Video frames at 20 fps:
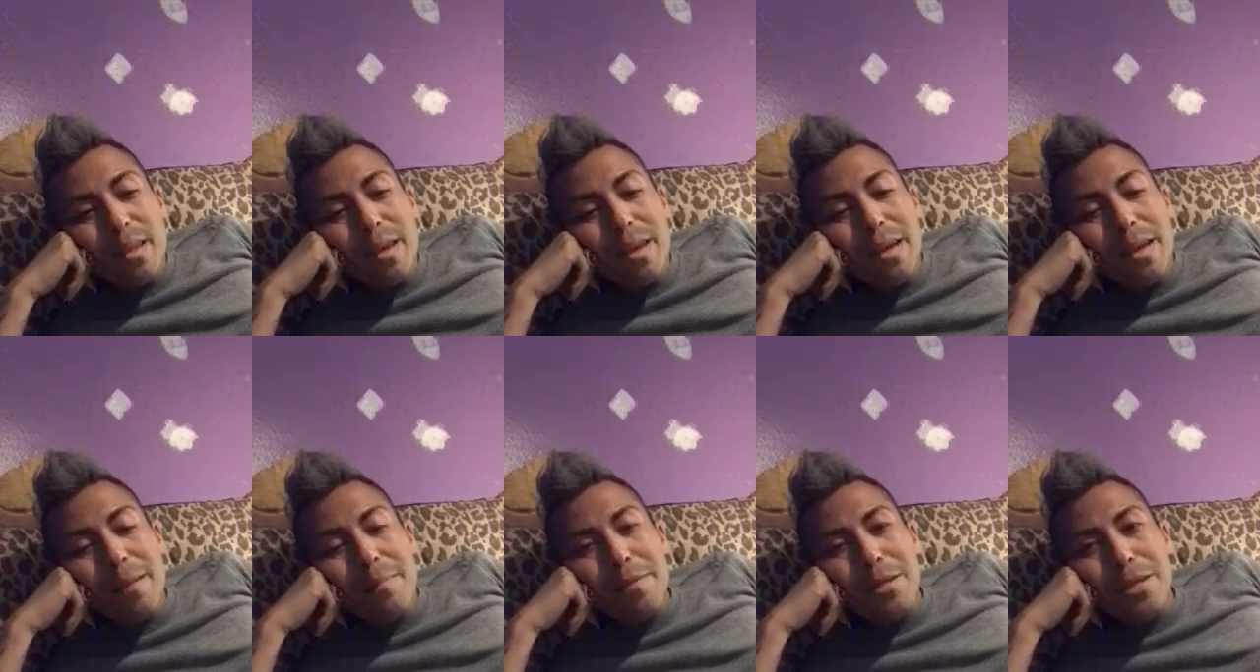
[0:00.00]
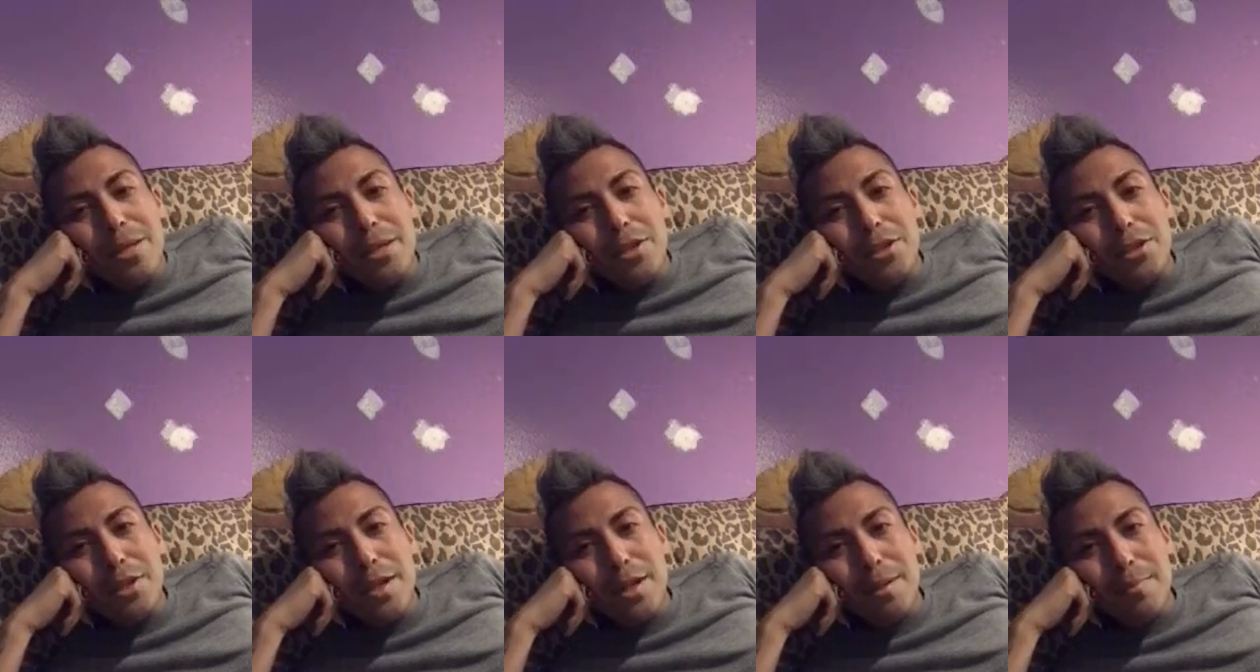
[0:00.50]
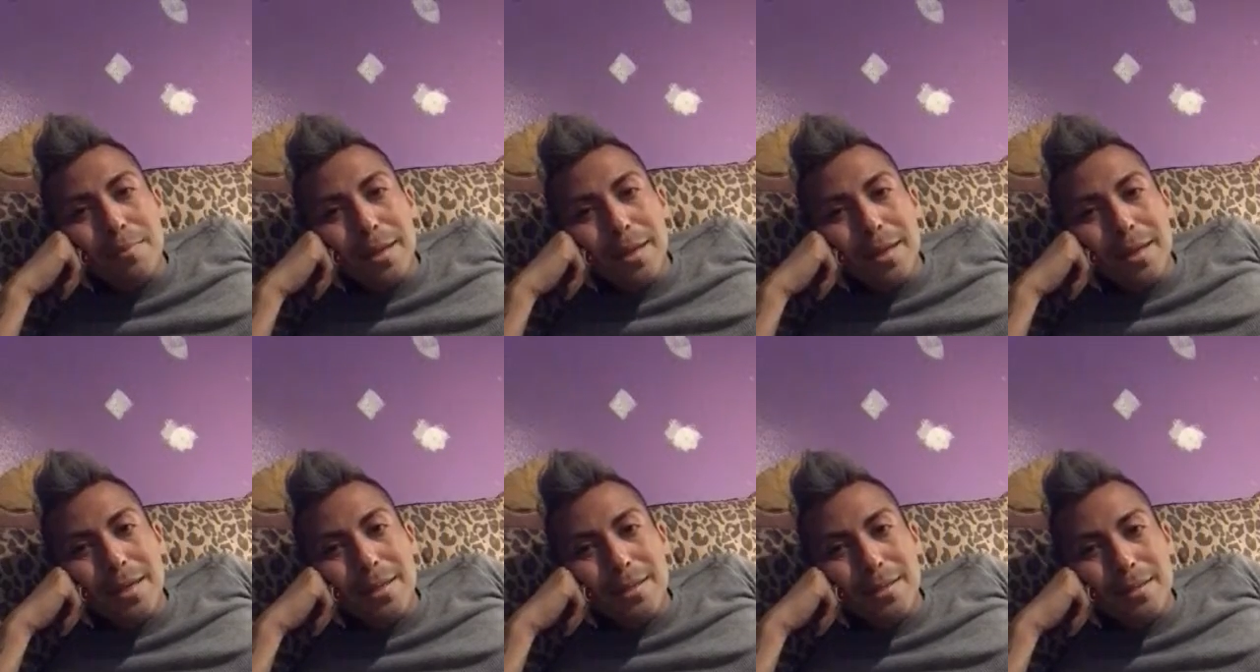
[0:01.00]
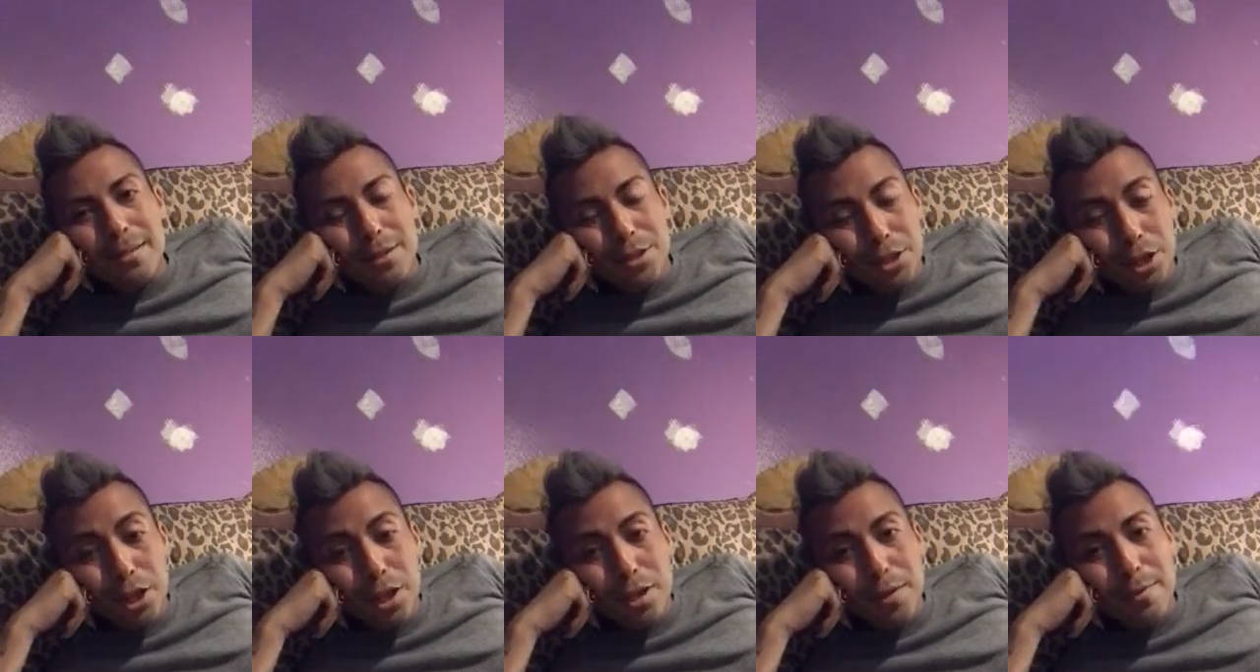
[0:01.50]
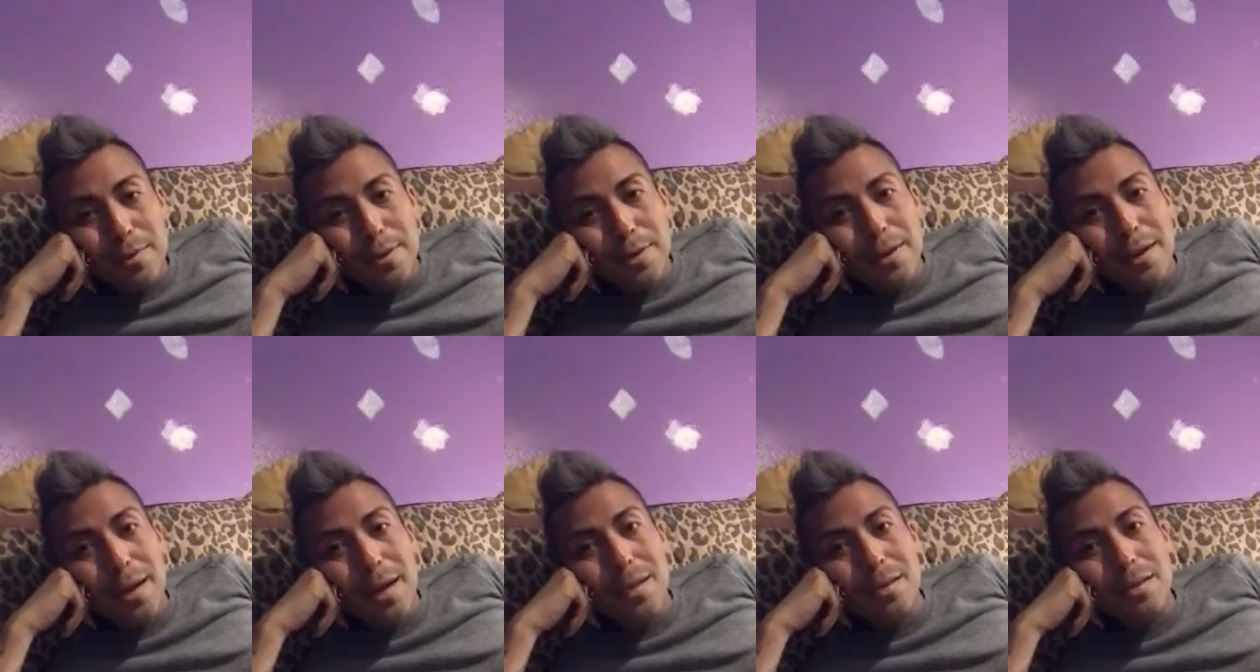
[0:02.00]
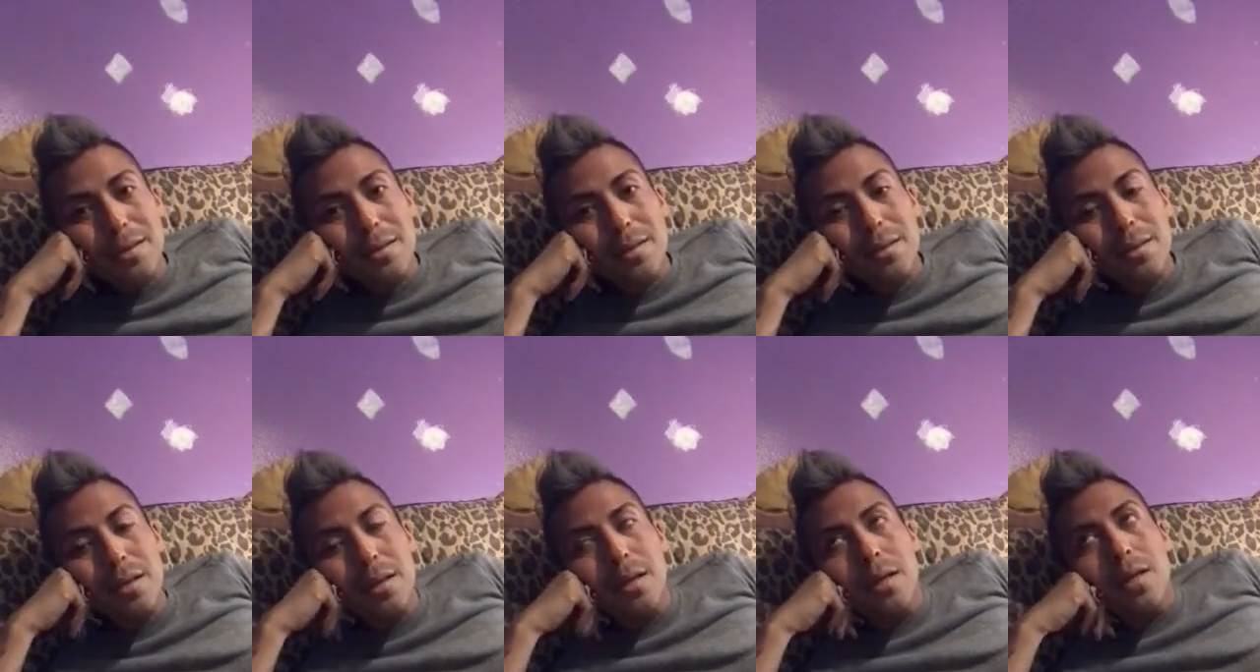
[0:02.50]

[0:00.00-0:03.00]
And I'm here to share my journey with you guys.